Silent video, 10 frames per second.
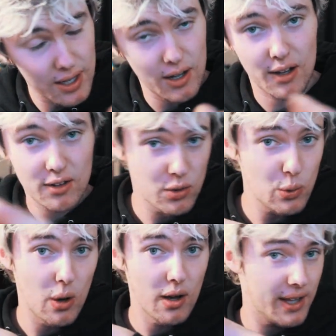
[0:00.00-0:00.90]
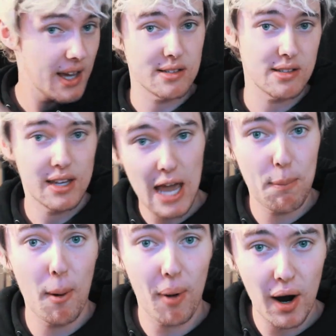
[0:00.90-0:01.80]
here to guess
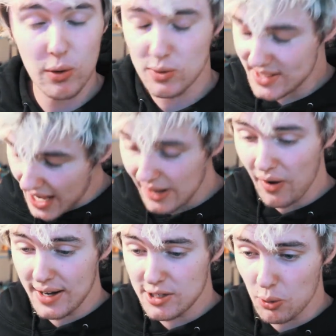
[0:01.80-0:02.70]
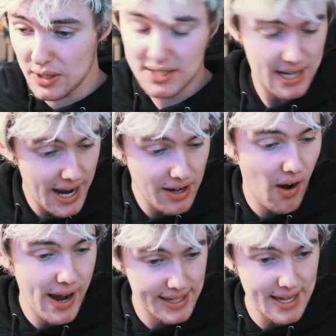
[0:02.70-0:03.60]
K-pop idols. Can I do it? Can
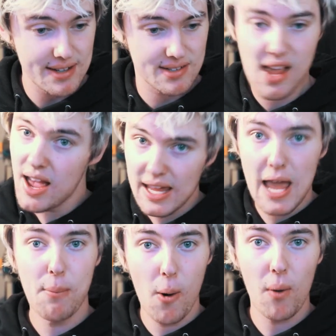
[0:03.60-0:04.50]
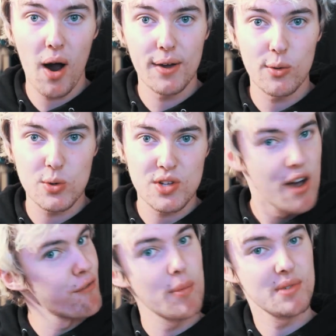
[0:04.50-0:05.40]
I guess K-pop idols
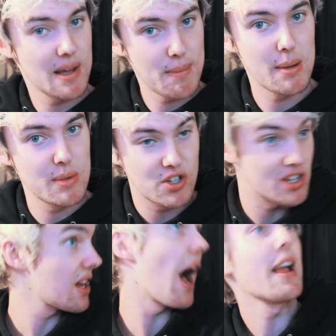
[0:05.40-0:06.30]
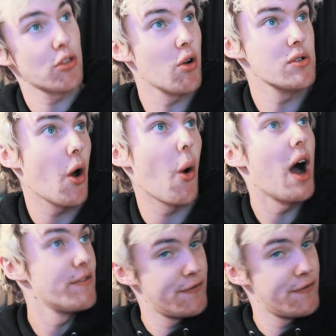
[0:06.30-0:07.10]
from some images? I don't know. I